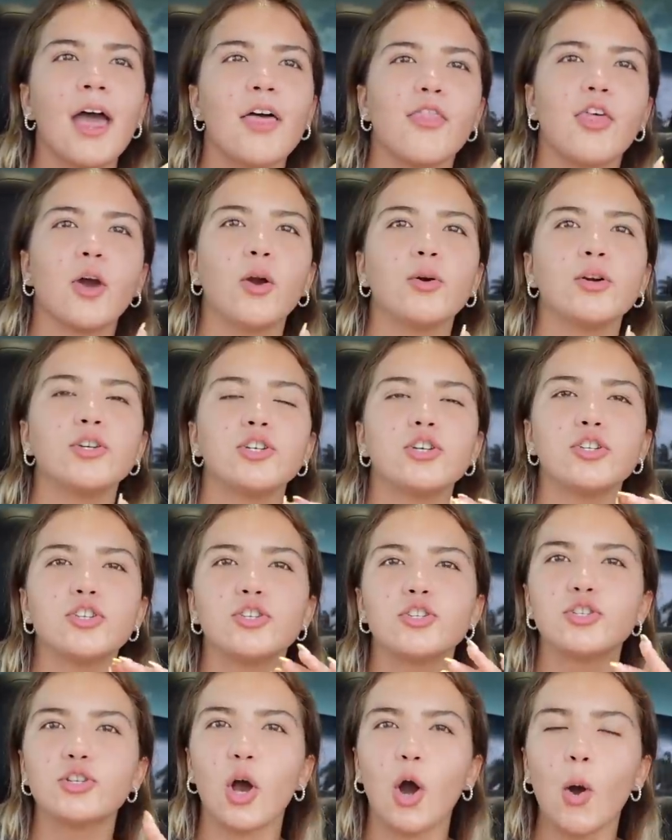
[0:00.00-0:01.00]
there was
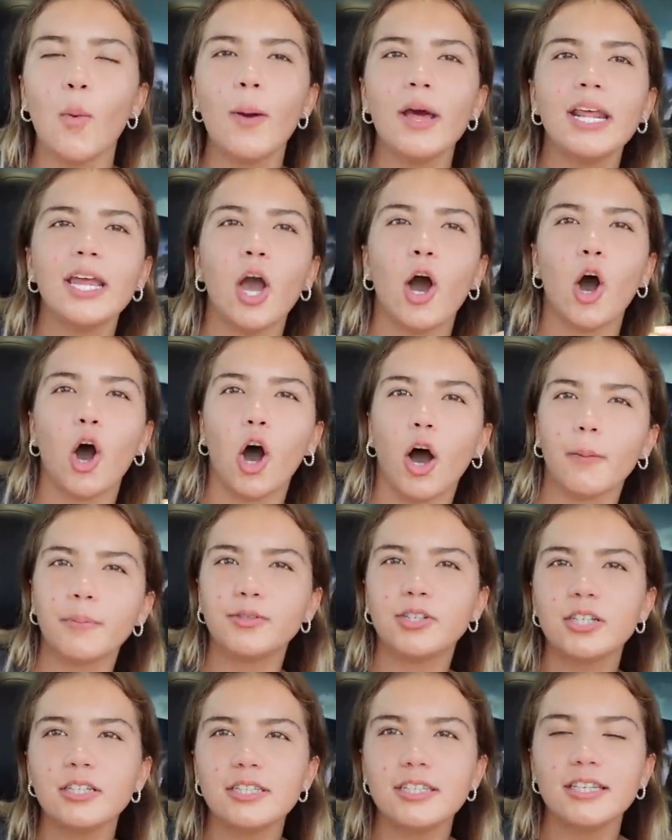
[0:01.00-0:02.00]
just so many
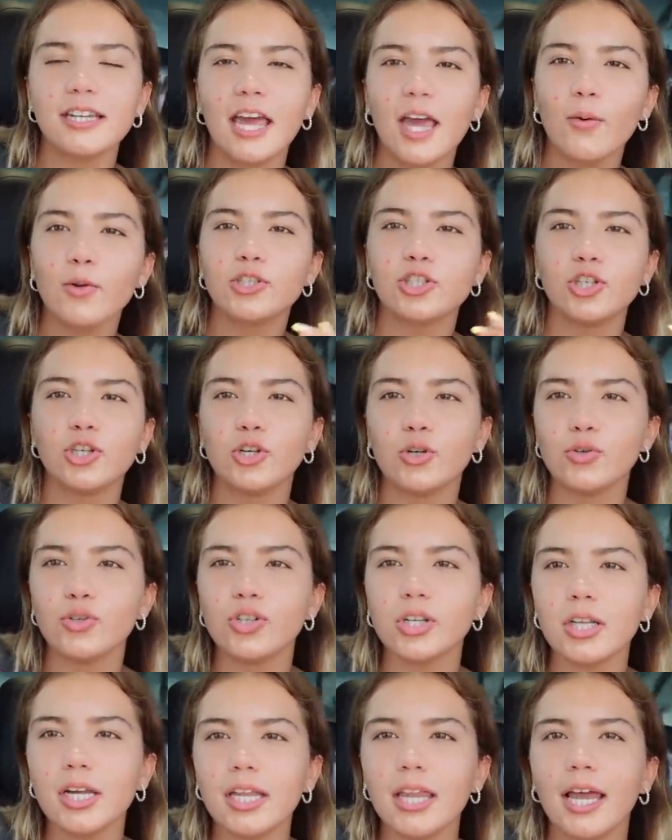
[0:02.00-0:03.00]
options today, which
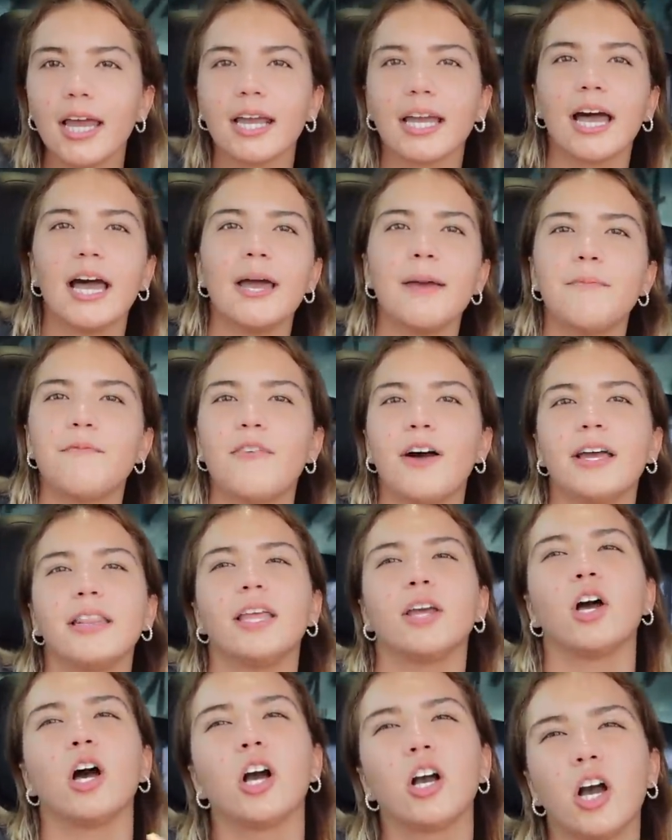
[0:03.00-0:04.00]
usually like I find like a